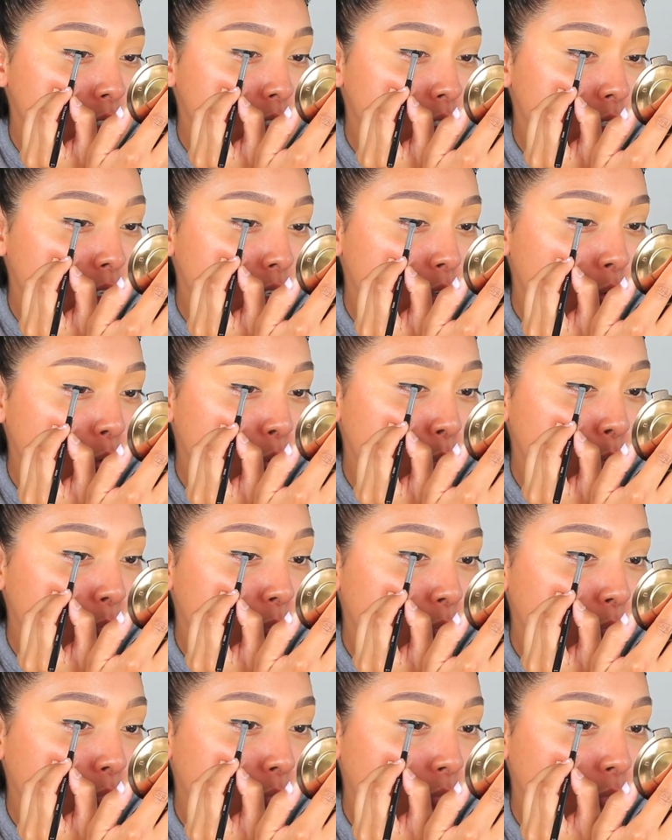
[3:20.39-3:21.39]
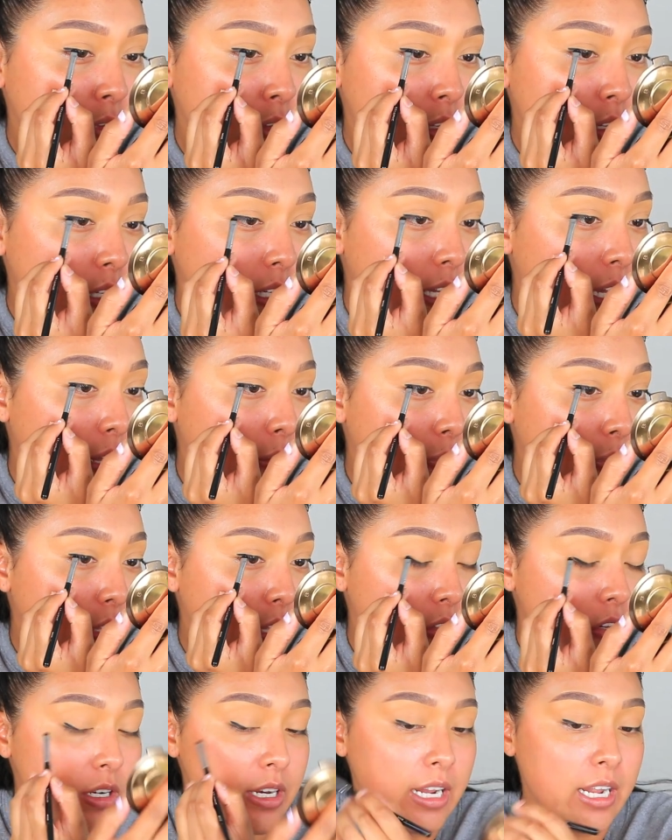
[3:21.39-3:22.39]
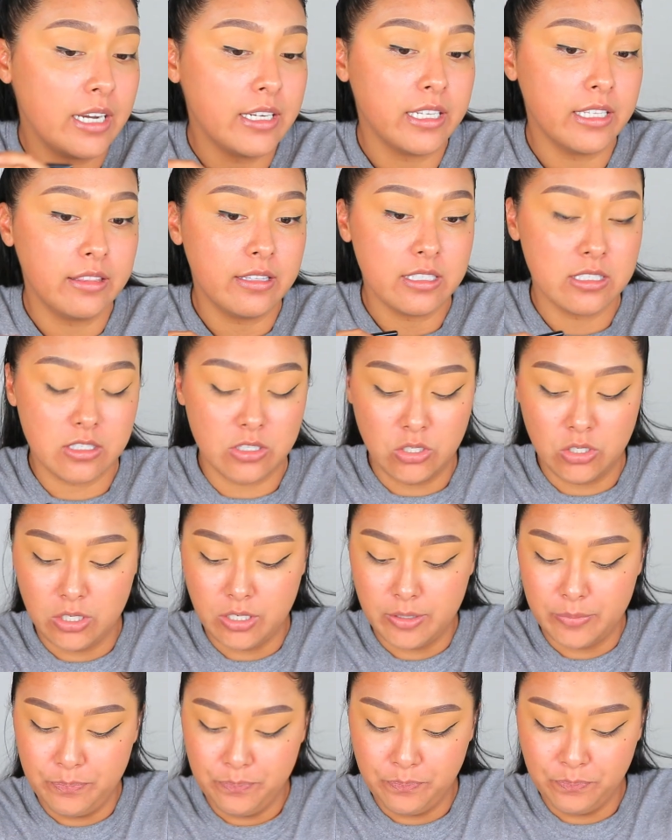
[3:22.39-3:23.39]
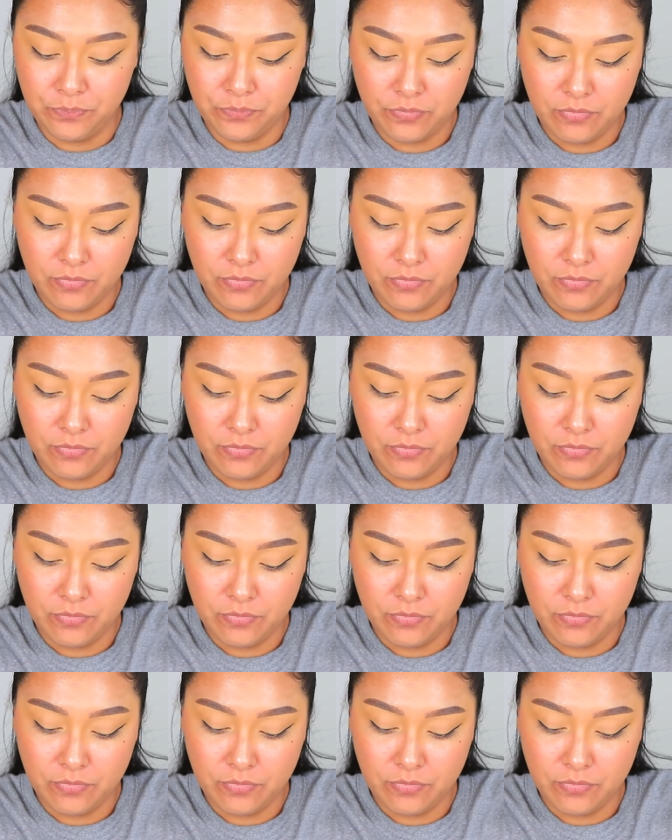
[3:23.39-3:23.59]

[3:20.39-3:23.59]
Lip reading: So yeah, the other day I did this look,